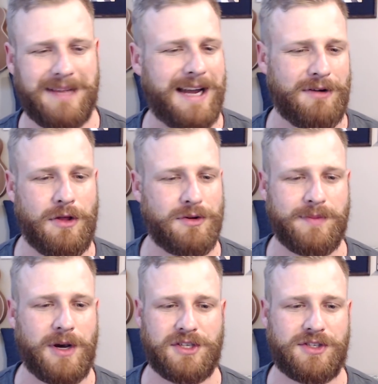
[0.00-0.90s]
I don't know, there's
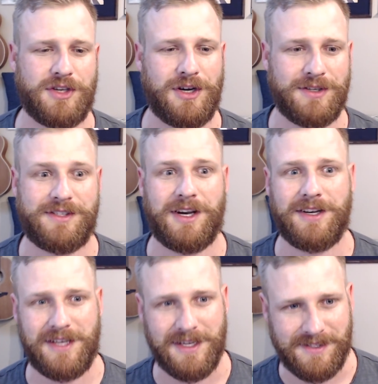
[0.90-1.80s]
a bunch of songs,
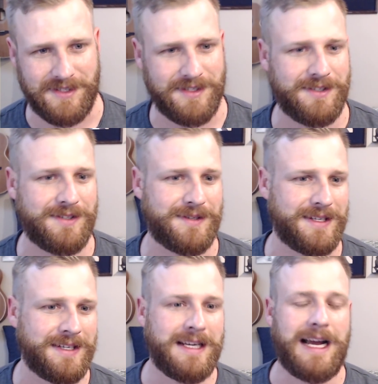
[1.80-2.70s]
Sun Kiss You, and